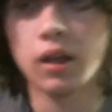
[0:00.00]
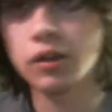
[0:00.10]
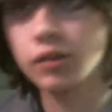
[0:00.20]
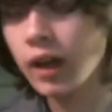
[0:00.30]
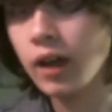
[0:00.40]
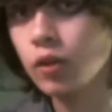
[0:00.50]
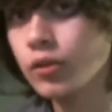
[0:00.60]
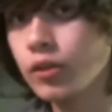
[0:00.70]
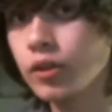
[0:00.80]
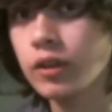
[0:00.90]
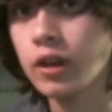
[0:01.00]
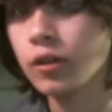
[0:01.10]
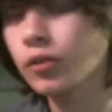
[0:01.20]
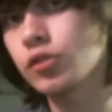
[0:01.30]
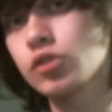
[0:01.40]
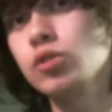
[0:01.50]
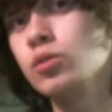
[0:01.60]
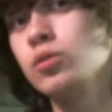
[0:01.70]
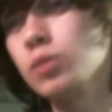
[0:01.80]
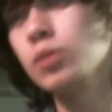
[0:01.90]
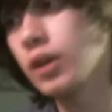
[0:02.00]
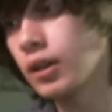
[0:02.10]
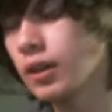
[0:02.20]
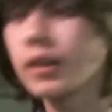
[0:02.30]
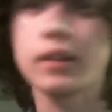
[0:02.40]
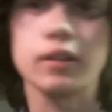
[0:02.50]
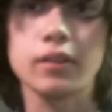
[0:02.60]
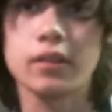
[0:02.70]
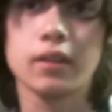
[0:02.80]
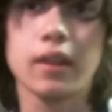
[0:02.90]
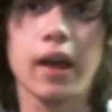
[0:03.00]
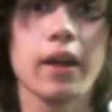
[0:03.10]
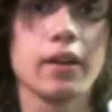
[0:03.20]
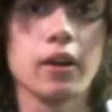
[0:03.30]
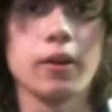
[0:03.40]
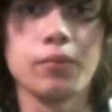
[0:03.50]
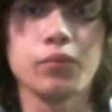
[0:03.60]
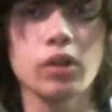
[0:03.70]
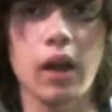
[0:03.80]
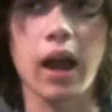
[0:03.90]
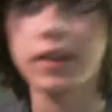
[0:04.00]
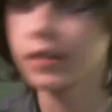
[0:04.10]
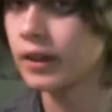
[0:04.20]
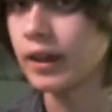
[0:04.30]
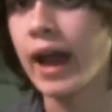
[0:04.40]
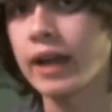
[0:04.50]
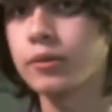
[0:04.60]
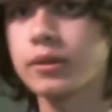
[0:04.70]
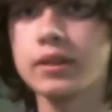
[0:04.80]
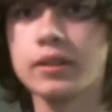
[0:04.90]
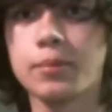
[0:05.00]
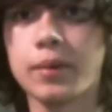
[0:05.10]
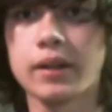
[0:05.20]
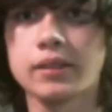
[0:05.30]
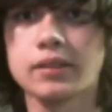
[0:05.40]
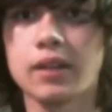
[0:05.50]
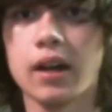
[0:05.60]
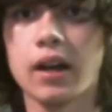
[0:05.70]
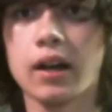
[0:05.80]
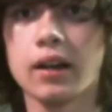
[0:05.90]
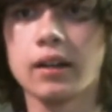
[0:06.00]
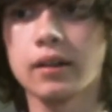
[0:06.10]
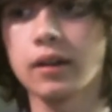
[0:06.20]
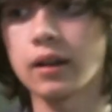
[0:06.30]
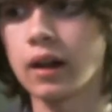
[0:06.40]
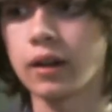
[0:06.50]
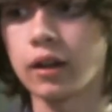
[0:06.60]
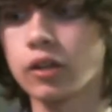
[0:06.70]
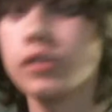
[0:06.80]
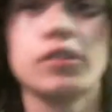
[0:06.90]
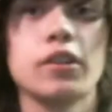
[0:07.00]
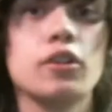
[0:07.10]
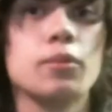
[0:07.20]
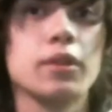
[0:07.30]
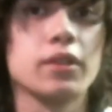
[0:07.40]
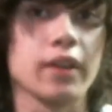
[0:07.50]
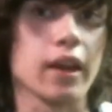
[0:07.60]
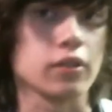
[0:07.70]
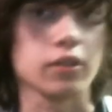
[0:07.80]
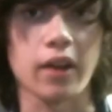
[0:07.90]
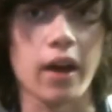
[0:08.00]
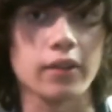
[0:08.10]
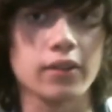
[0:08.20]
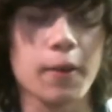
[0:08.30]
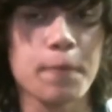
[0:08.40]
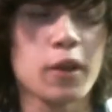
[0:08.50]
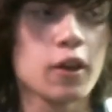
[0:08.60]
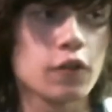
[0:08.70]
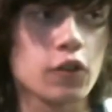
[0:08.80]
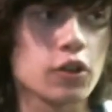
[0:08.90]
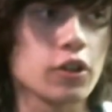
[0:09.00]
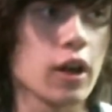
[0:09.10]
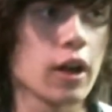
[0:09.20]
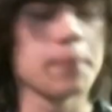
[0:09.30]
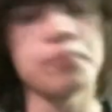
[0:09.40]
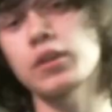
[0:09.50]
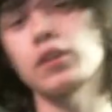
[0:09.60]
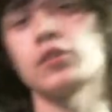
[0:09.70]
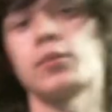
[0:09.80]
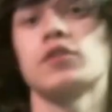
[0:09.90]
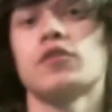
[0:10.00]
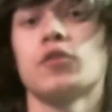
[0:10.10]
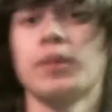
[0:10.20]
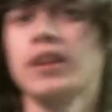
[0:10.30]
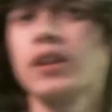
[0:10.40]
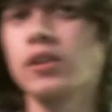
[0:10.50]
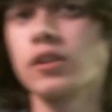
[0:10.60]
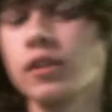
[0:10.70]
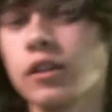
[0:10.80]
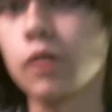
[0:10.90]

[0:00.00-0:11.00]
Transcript: So yeah, those are two licks that I think accurately depict a good skill building exercise for especially for beginner guitar